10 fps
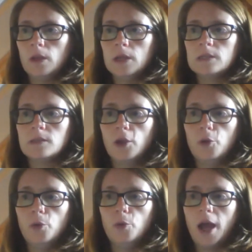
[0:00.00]

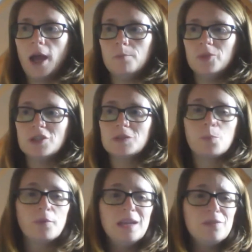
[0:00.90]
So just
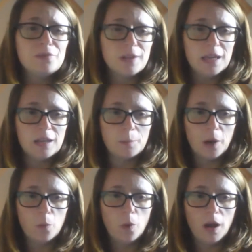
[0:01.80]
briefly about
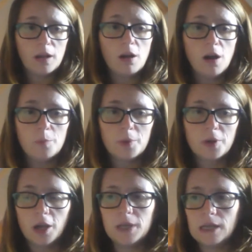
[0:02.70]
what a carbon
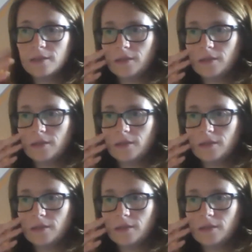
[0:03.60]
code is.